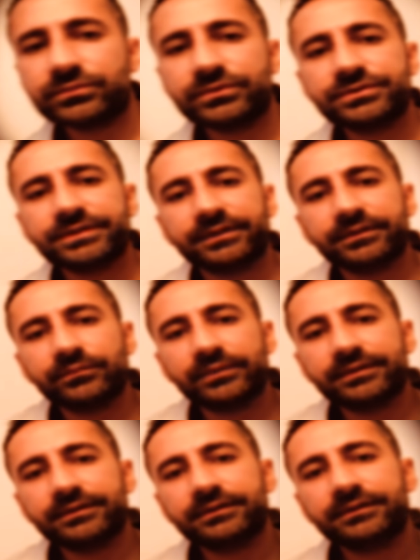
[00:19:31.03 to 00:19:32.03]
wondering
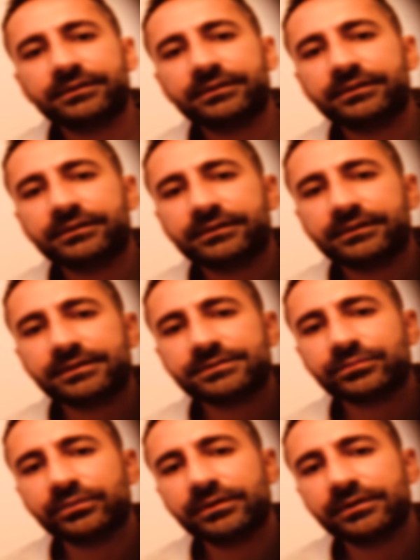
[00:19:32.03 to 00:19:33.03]
whether
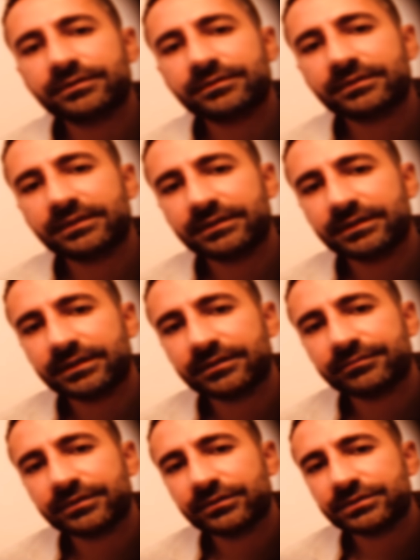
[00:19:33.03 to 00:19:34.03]
it's worth in the near
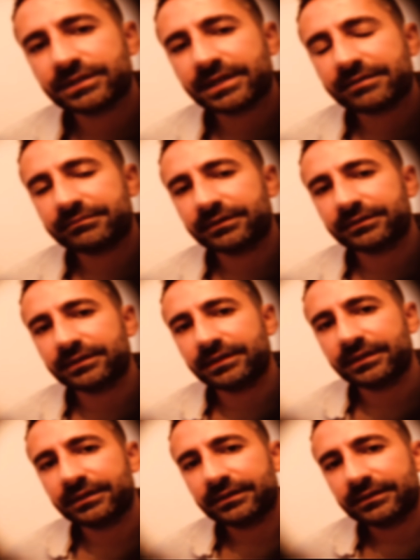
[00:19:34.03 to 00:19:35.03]
future having the
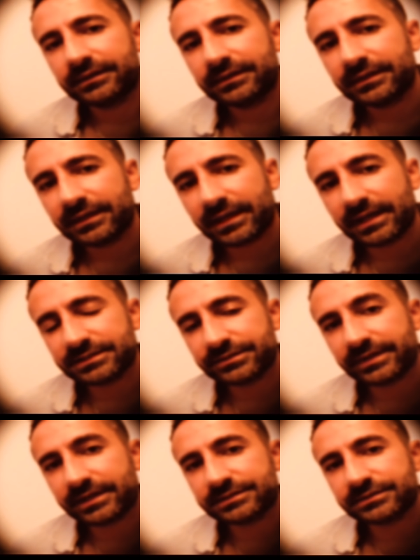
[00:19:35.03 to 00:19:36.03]

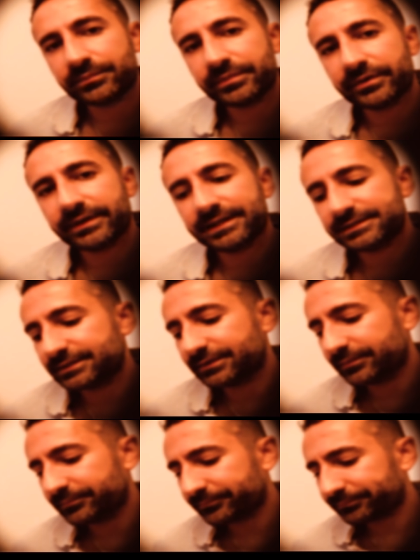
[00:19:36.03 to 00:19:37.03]
cataracts operated
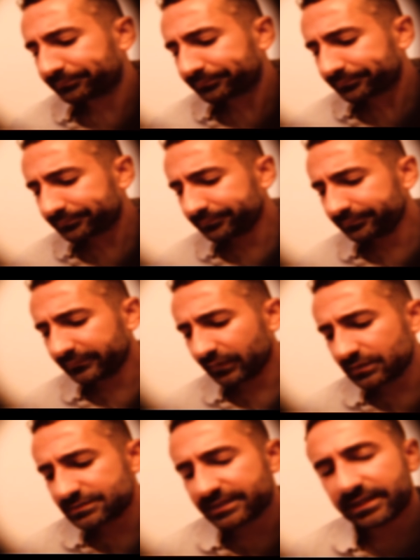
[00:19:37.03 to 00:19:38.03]
on,
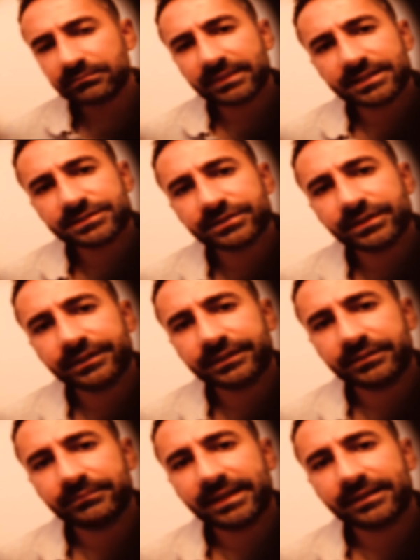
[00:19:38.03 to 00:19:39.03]
because that may
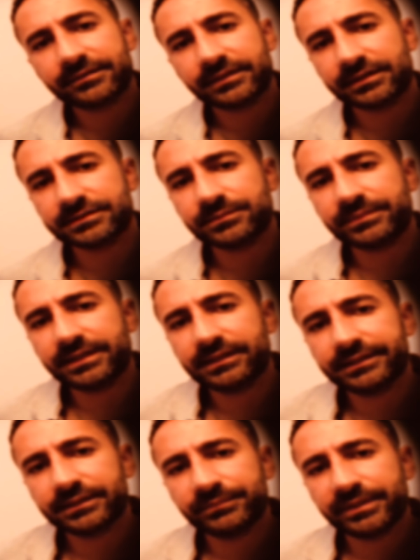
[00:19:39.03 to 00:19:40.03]
certainly make things appear a
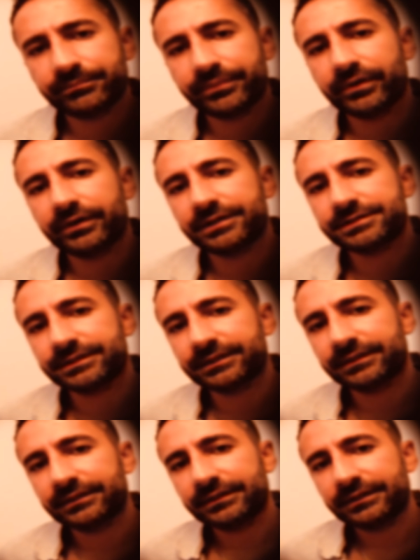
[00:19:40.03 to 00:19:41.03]
little bit brighter
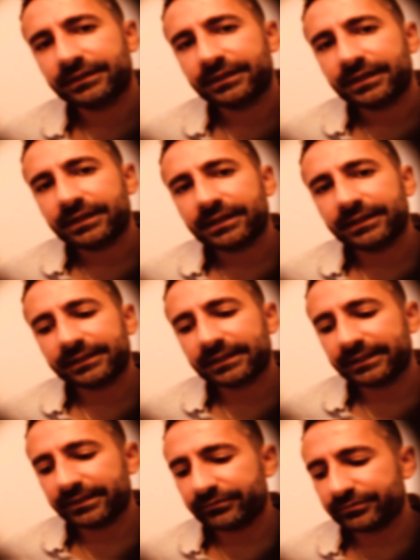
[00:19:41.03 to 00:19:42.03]
and
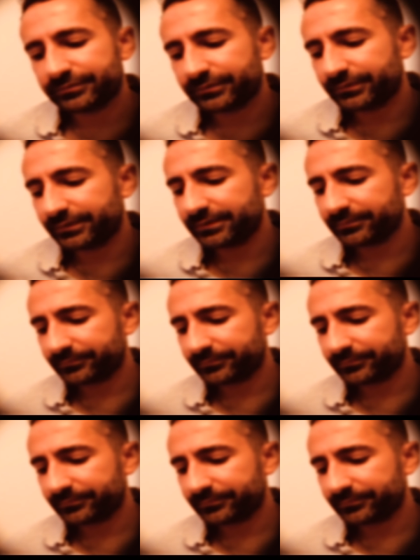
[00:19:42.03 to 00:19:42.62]
clearer for you.